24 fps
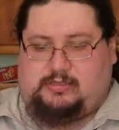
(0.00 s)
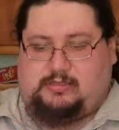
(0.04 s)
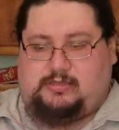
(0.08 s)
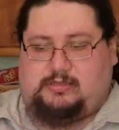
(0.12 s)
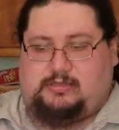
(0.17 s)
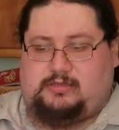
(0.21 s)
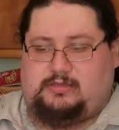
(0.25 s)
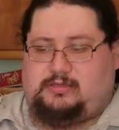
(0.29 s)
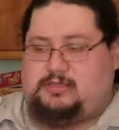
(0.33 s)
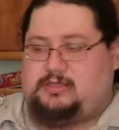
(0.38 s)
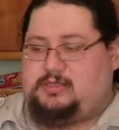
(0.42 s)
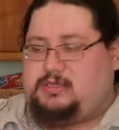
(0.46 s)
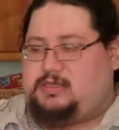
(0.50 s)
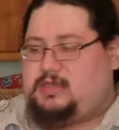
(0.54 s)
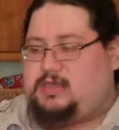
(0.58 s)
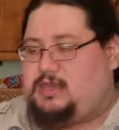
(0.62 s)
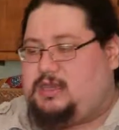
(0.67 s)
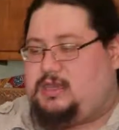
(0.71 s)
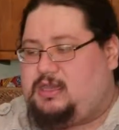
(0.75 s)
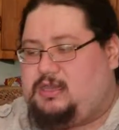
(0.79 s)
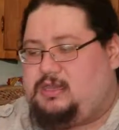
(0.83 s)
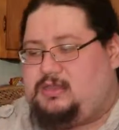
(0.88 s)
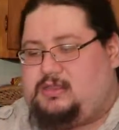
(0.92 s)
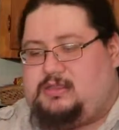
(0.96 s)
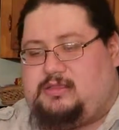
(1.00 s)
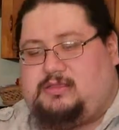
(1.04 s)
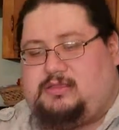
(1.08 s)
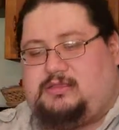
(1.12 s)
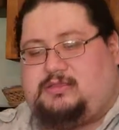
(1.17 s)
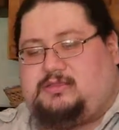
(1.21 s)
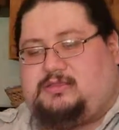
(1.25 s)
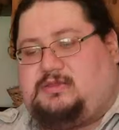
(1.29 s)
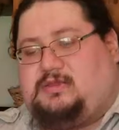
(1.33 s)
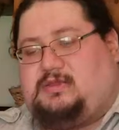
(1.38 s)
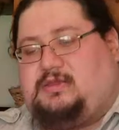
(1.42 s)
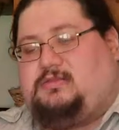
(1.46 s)
Okay,
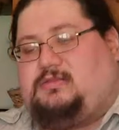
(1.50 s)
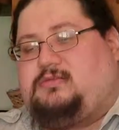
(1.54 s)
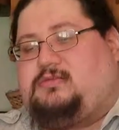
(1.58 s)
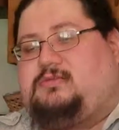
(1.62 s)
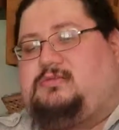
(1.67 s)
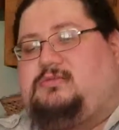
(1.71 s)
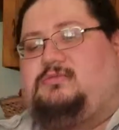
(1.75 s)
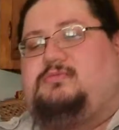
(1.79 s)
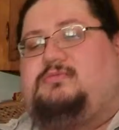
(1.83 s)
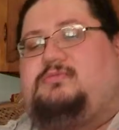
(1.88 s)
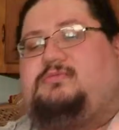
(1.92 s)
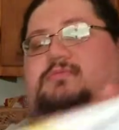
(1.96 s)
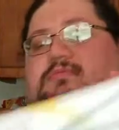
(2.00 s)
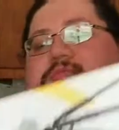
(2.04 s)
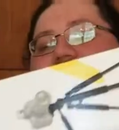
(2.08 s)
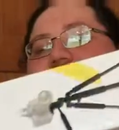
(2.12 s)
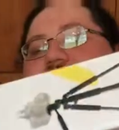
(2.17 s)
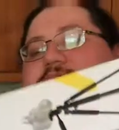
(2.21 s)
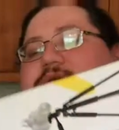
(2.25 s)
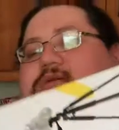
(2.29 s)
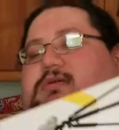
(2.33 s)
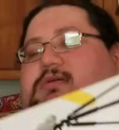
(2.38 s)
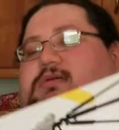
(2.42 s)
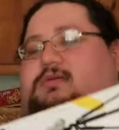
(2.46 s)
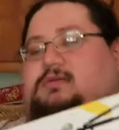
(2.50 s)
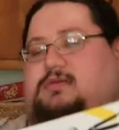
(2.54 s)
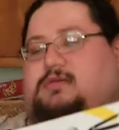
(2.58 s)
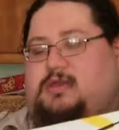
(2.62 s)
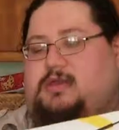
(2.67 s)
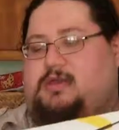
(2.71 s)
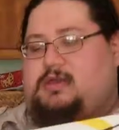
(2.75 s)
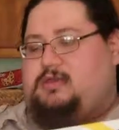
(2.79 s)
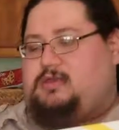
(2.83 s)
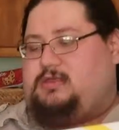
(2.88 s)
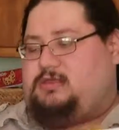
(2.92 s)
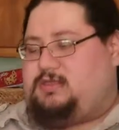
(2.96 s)
let's get through.
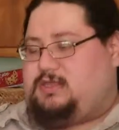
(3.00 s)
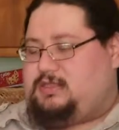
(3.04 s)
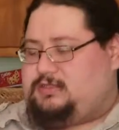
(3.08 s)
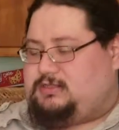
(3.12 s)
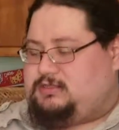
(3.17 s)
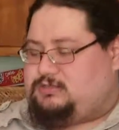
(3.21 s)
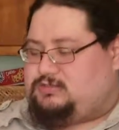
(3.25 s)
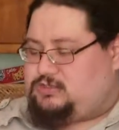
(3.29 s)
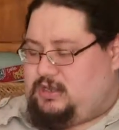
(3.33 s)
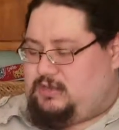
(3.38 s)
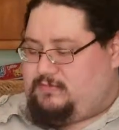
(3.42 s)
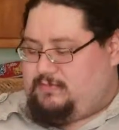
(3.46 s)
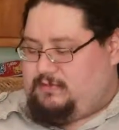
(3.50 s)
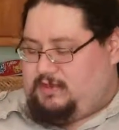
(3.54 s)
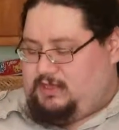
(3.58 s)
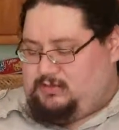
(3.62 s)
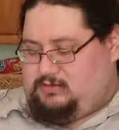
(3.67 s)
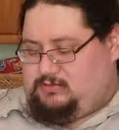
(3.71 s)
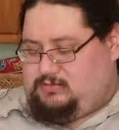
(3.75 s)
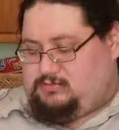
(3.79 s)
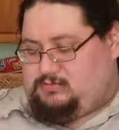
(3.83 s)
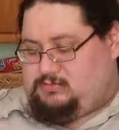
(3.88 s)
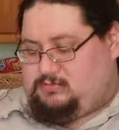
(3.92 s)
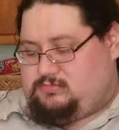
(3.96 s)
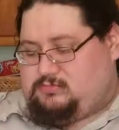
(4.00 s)
Got the tripod.